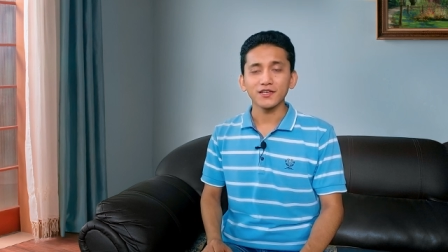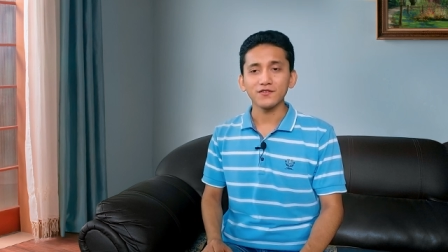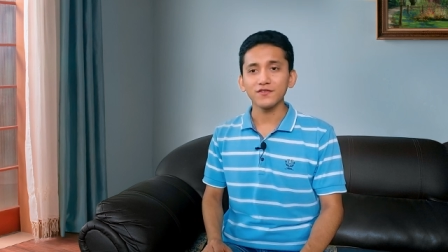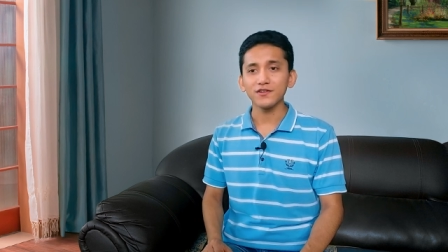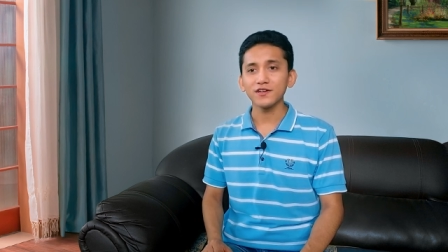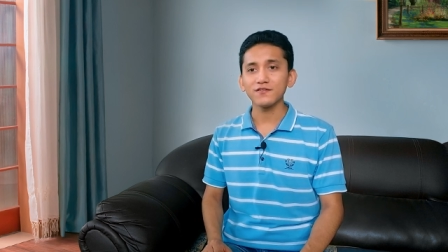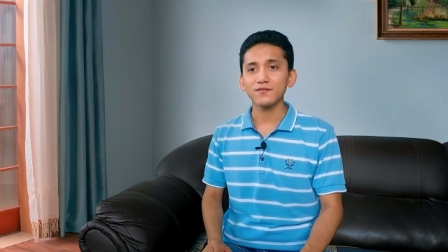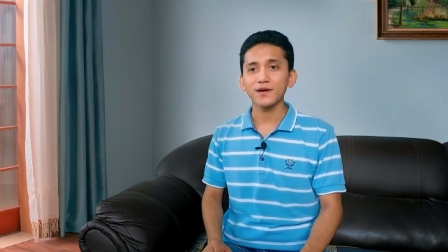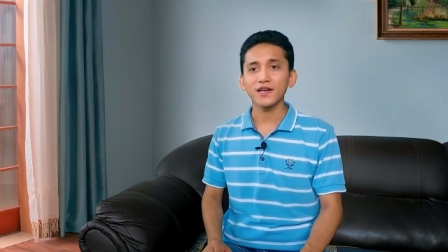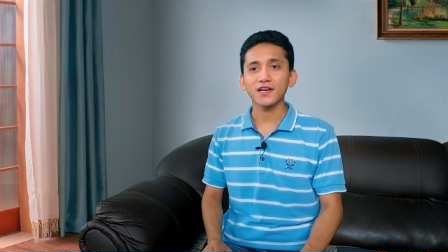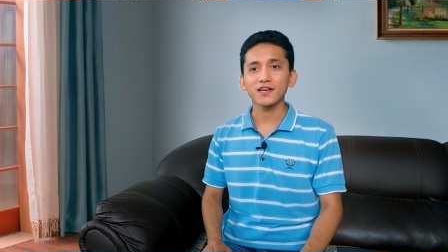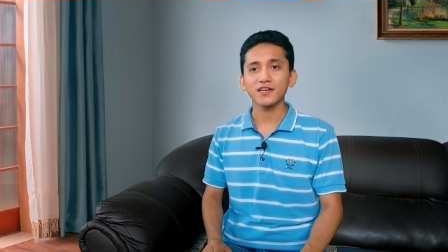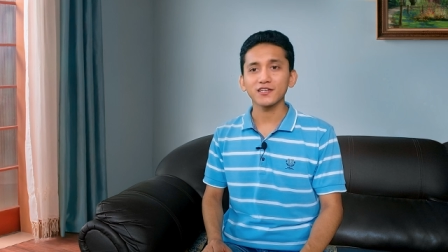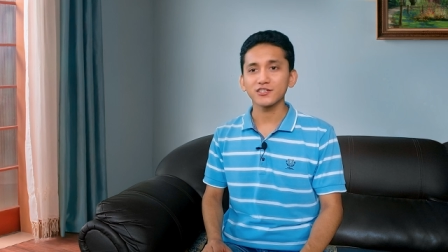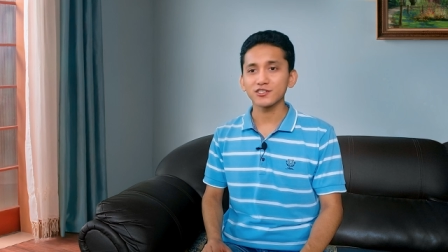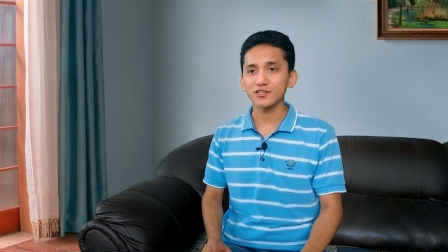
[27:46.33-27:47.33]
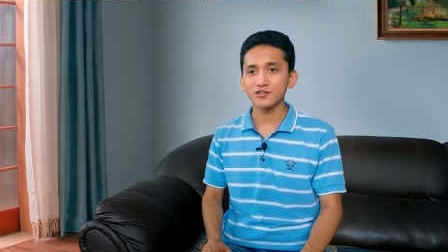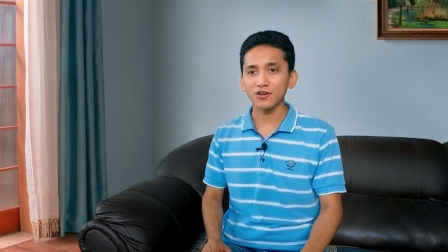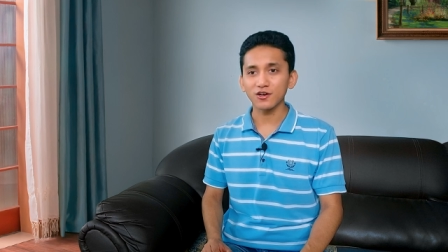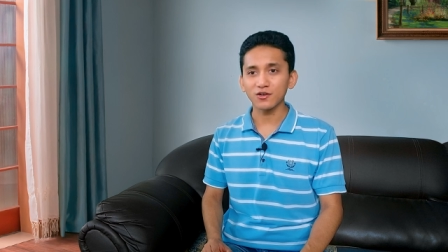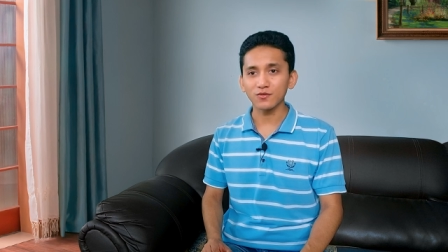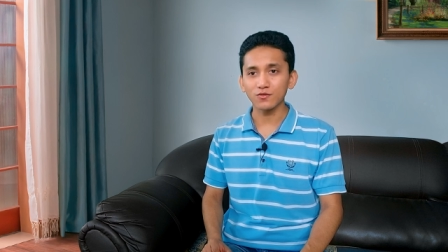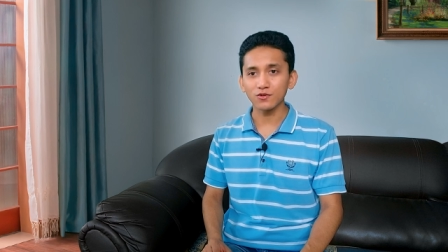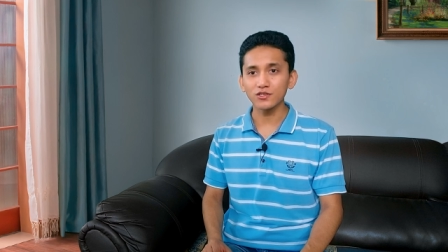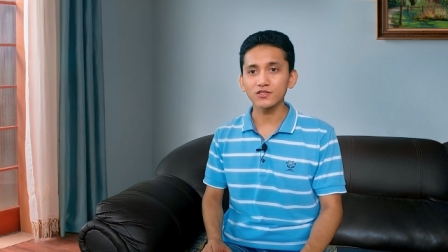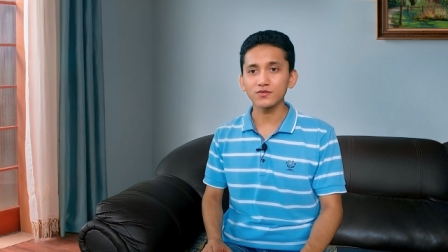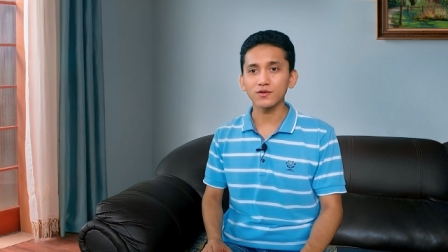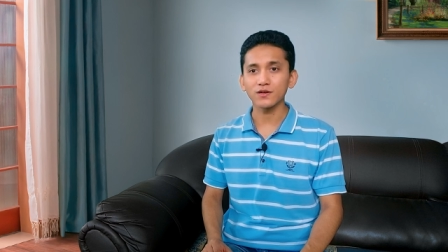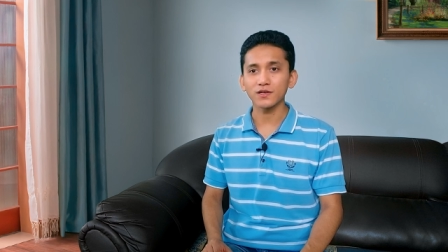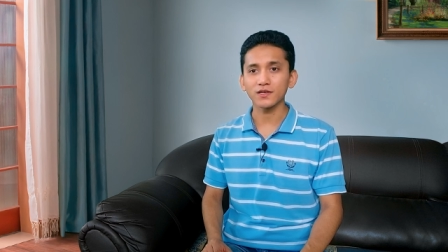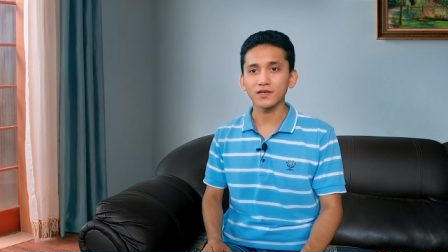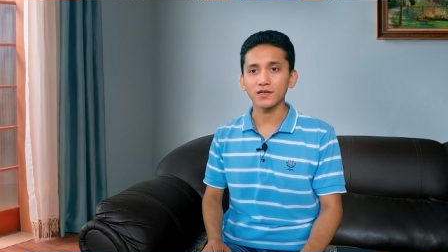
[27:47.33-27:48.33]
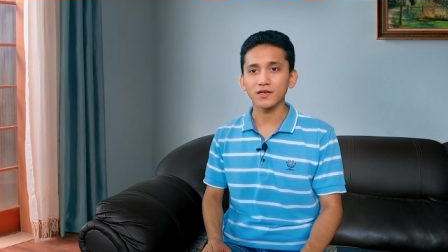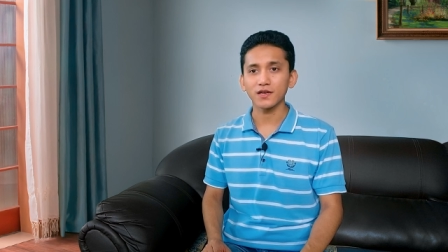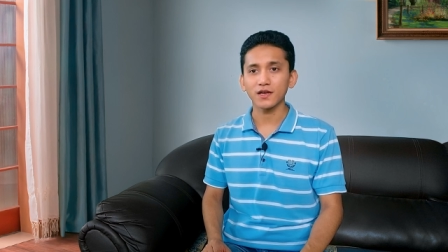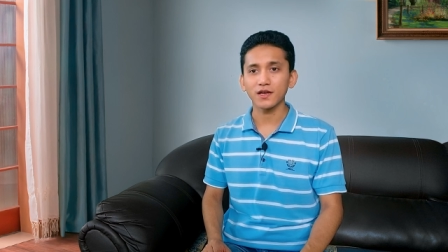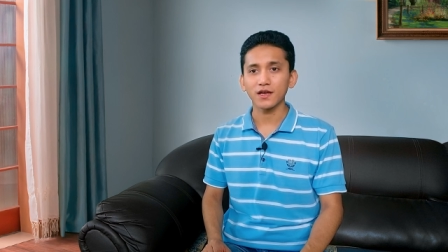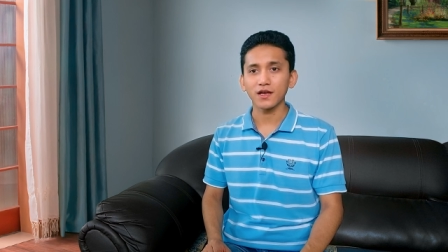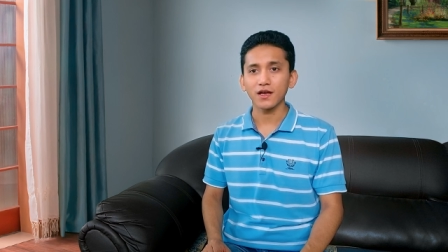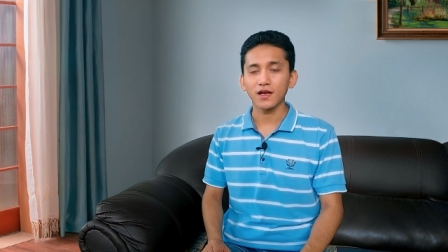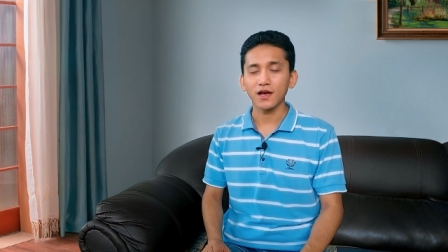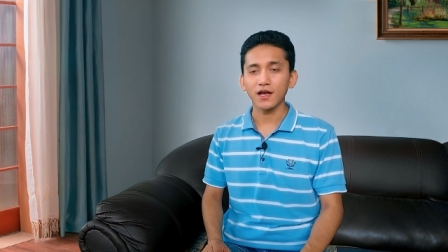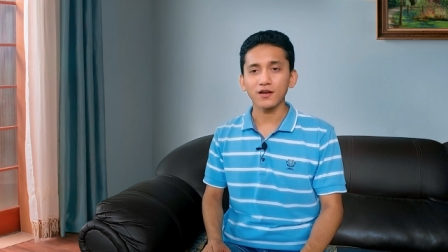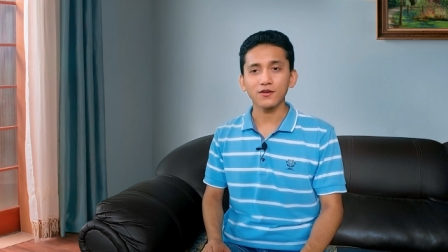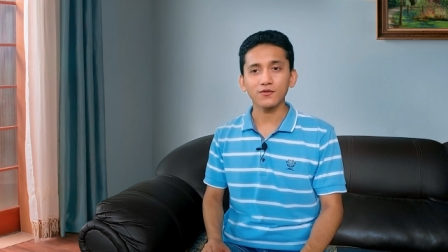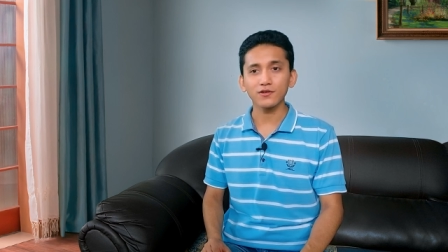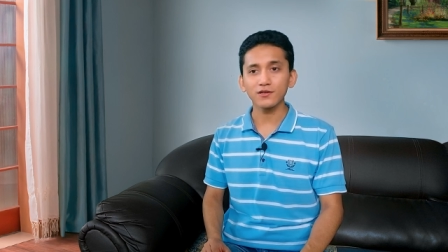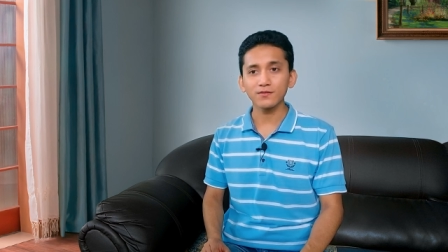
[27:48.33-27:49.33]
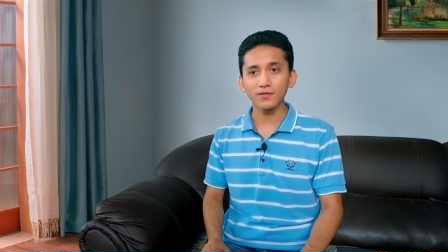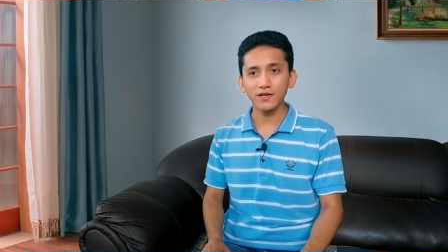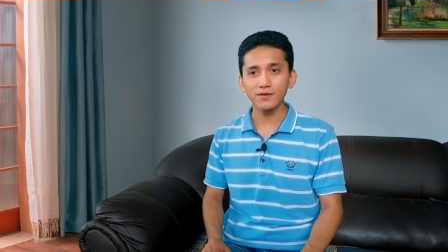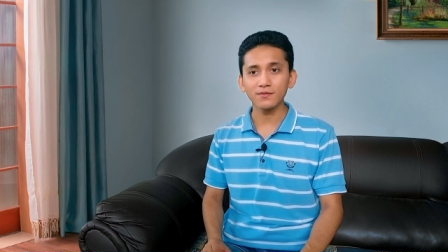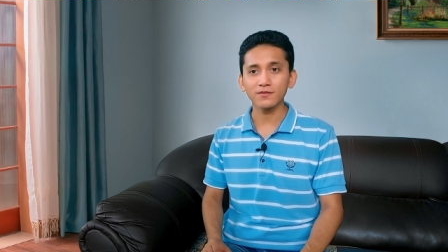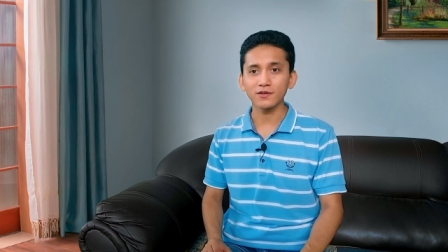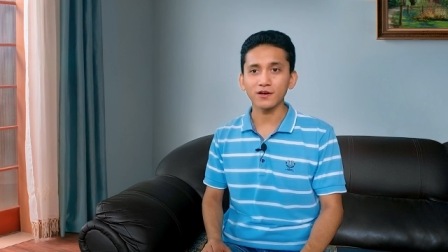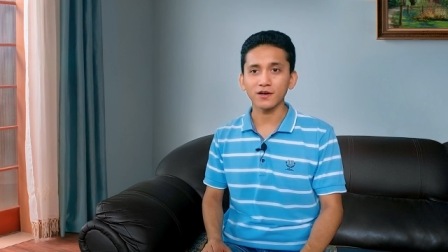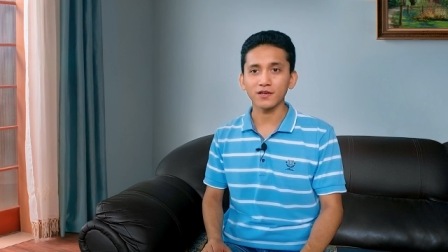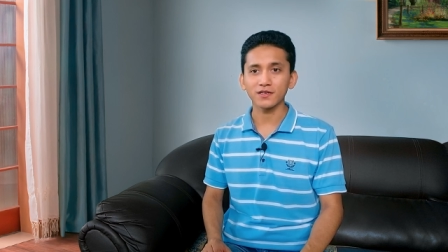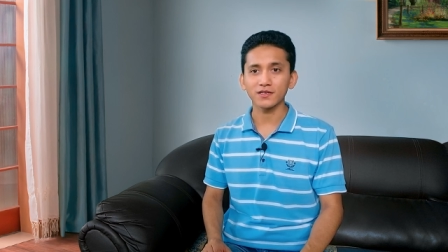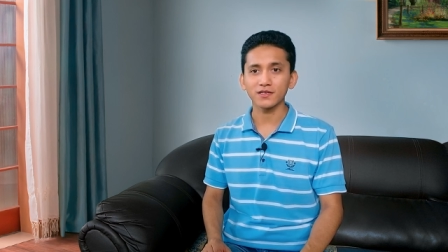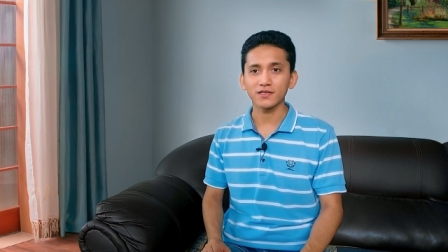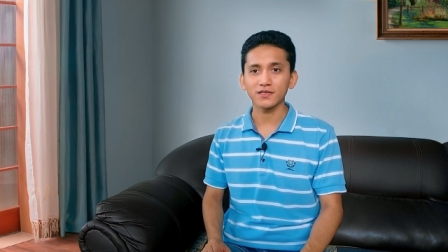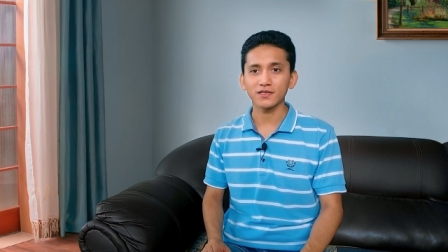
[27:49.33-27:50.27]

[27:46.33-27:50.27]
Even if my condition got worse one day, I couldn't blame God.